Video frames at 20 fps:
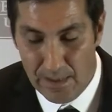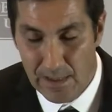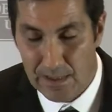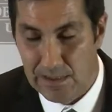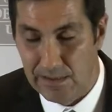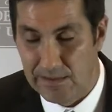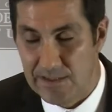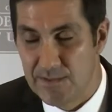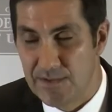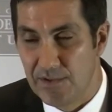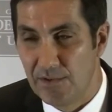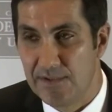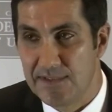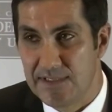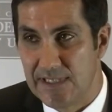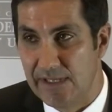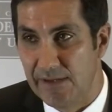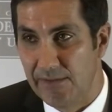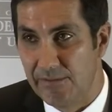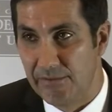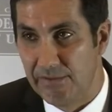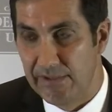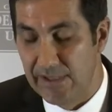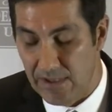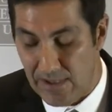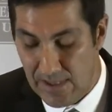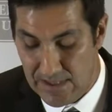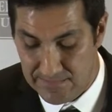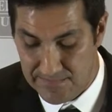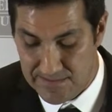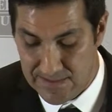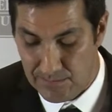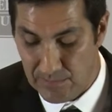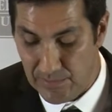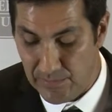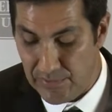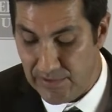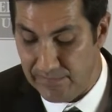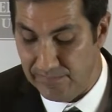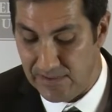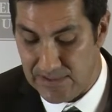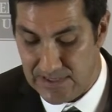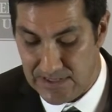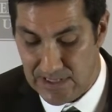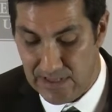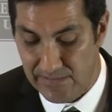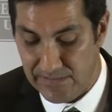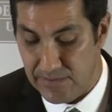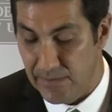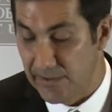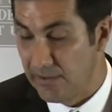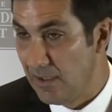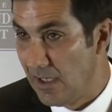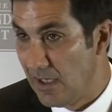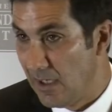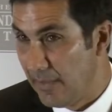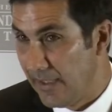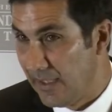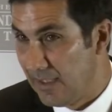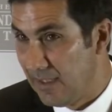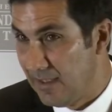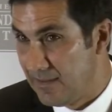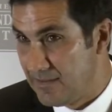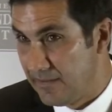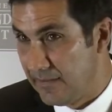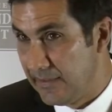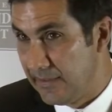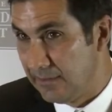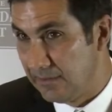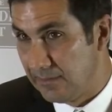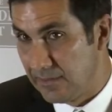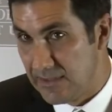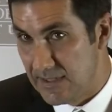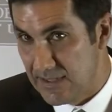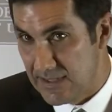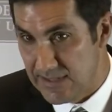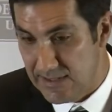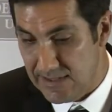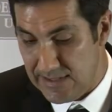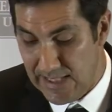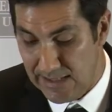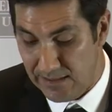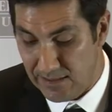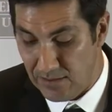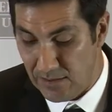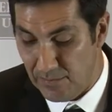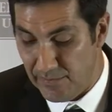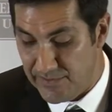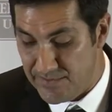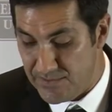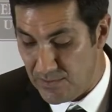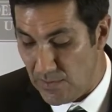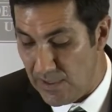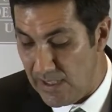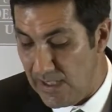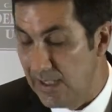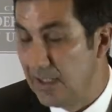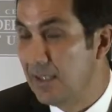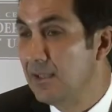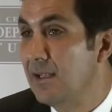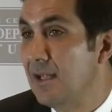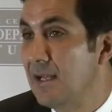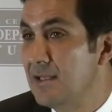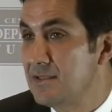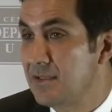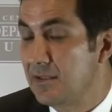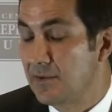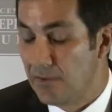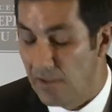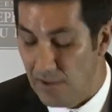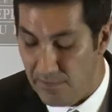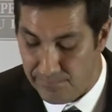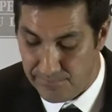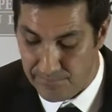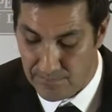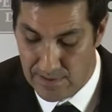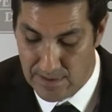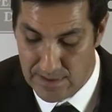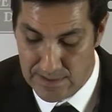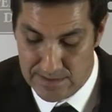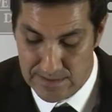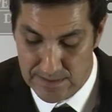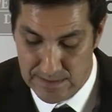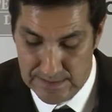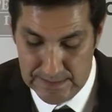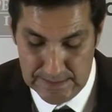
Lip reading: Now, this was all seen through the eyes of someone privileged enough to be growing up in Castle Hill, just 10 kilometres away as the crow flies,